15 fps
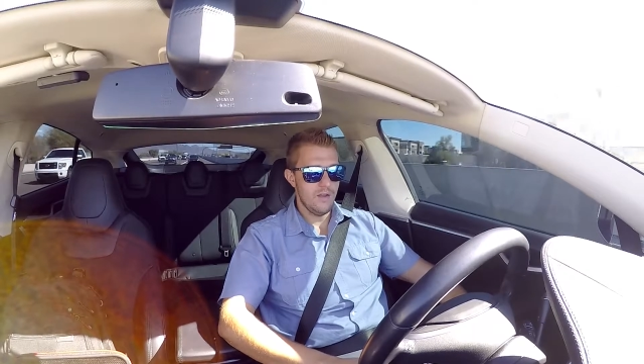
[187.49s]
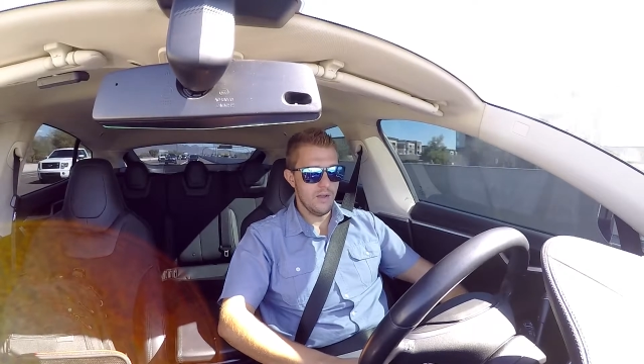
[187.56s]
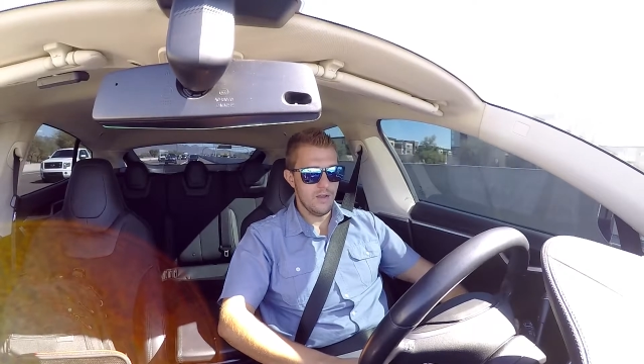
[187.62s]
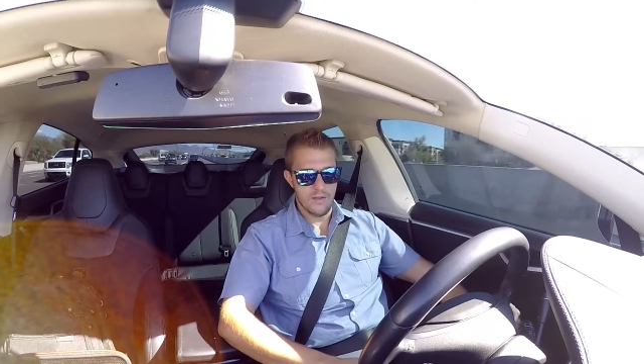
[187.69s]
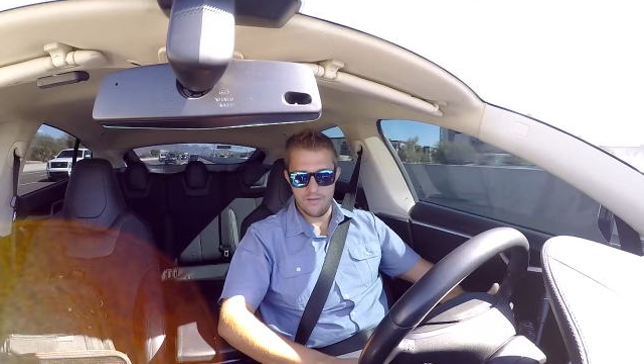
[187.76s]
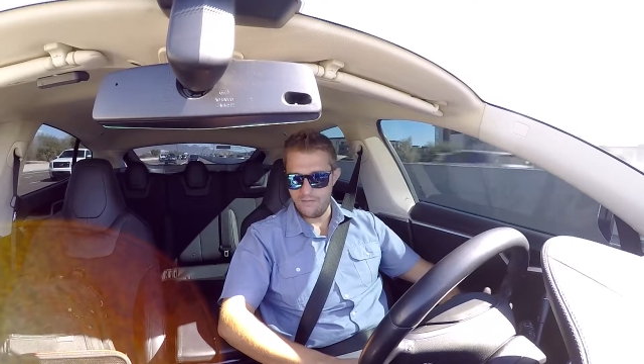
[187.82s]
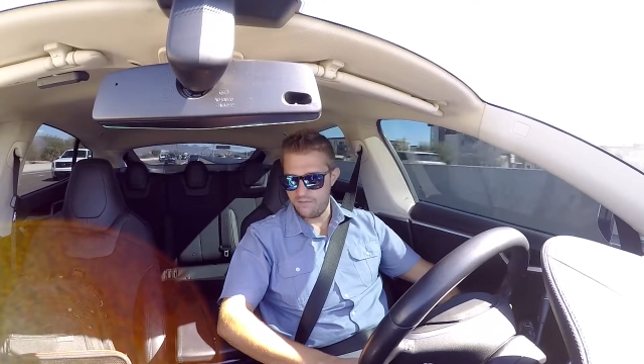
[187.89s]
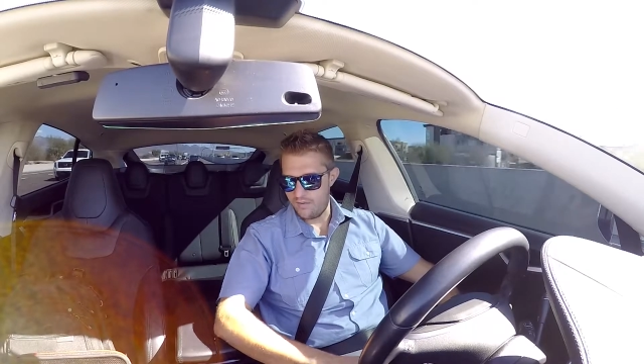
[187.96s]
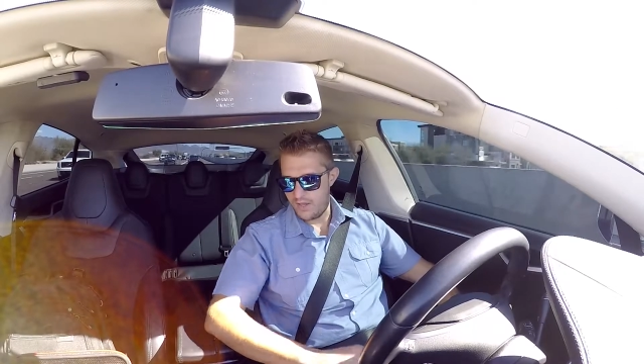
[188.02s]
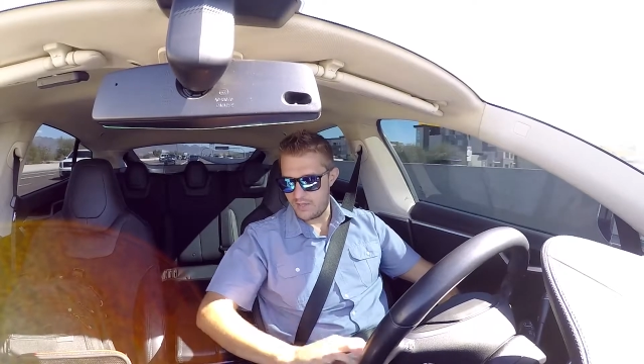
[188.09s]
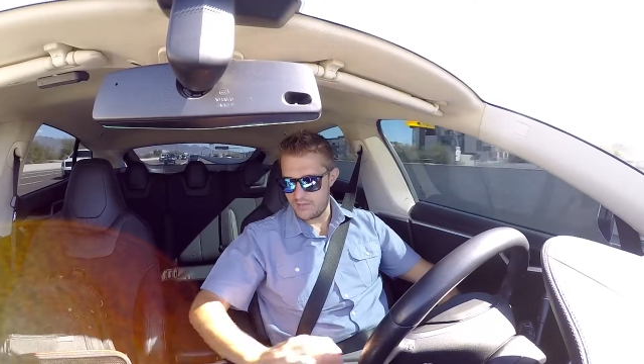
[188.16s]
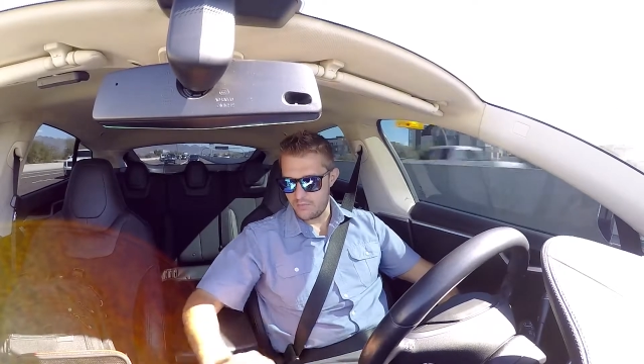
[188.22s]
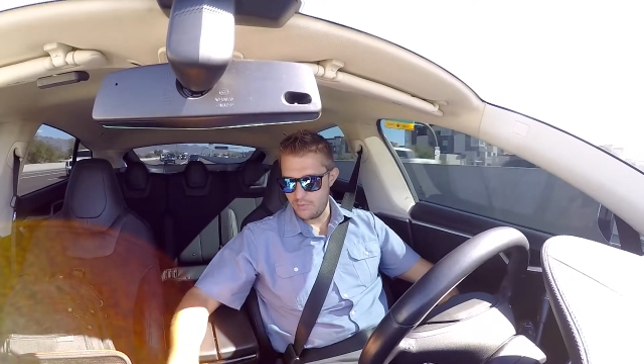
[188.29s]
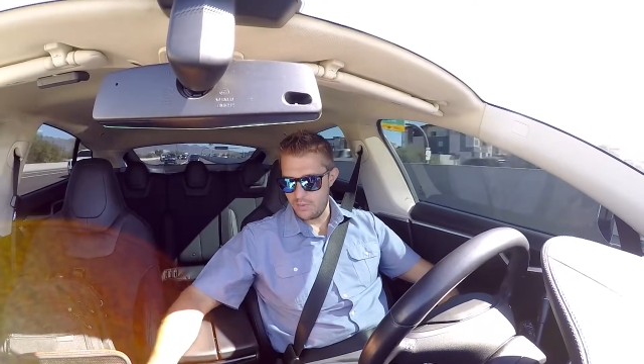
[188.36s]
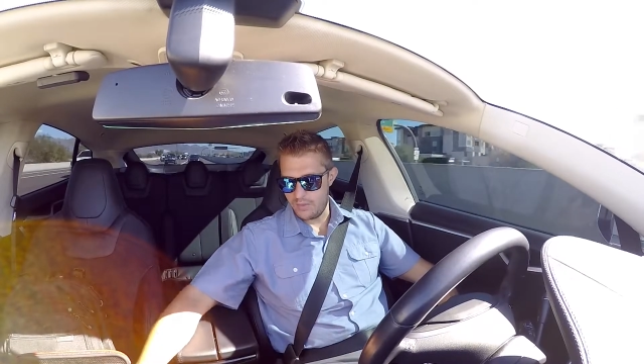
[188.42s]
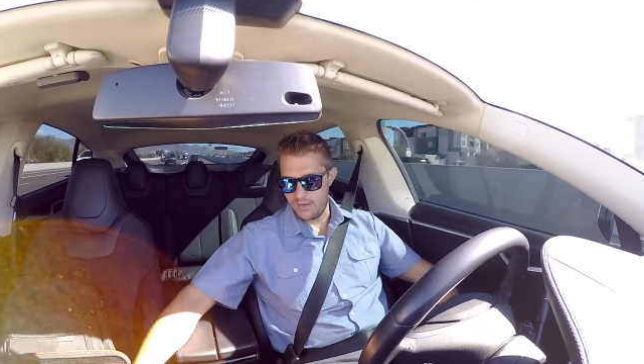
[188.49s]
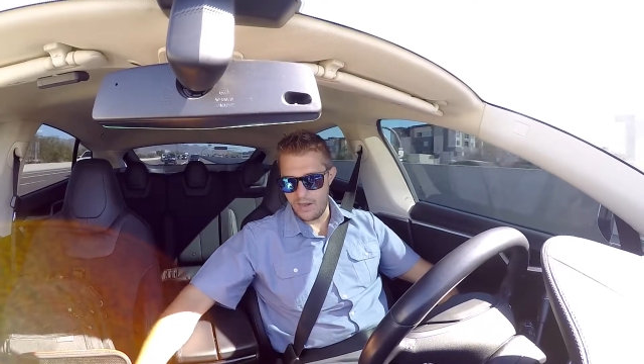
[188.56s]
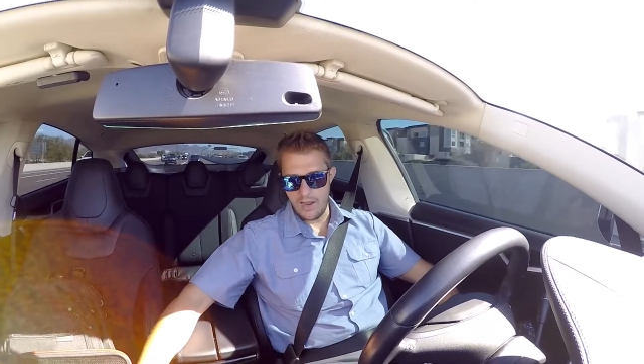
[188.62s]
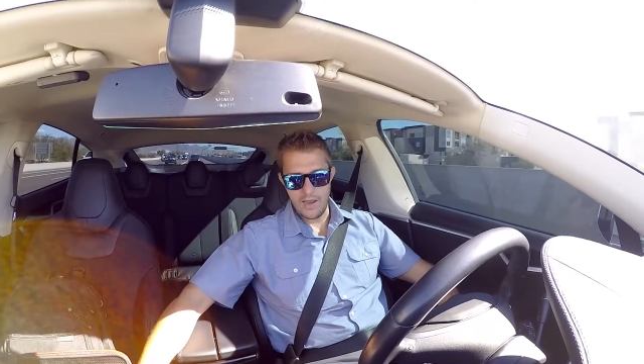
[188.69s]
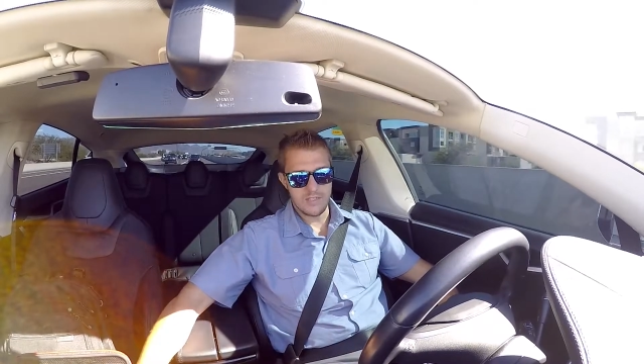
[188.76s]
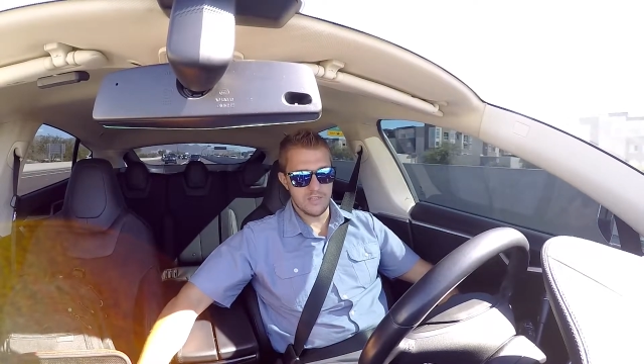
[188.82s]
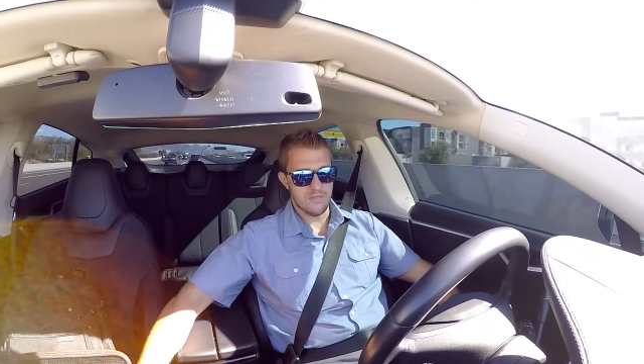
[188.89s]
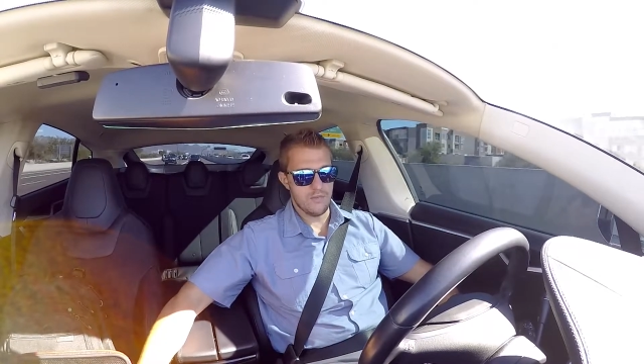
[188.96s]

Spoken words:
It flies really nice.